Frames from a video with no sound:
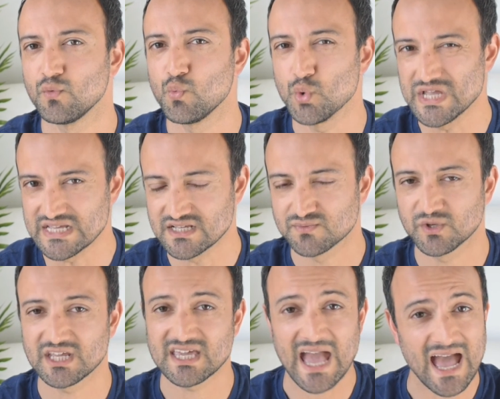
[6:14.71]
weeks,
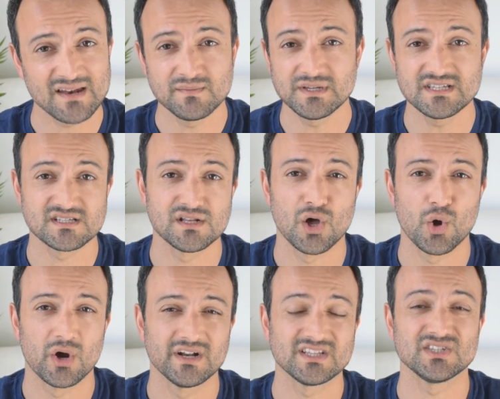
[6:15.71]
but it can be
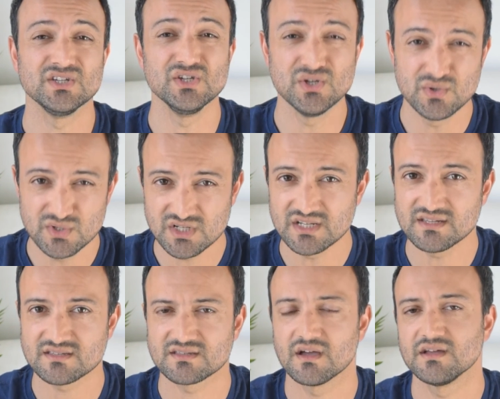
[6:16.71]
slower, and it's usually
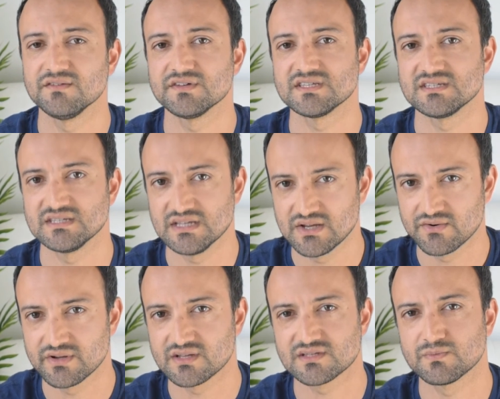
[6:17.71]
a sign of a
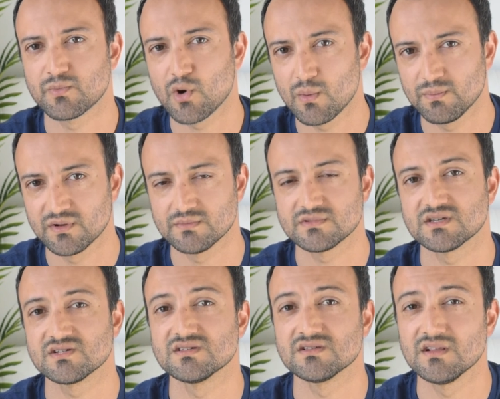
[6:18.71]
serious problem,
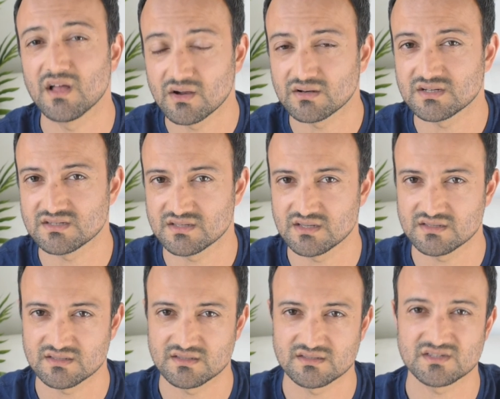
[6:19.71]
such as lung
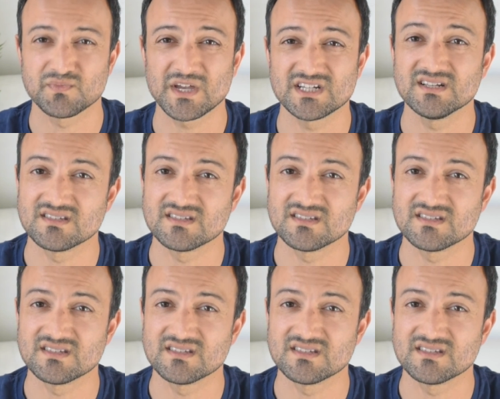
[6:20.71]
diseases, especially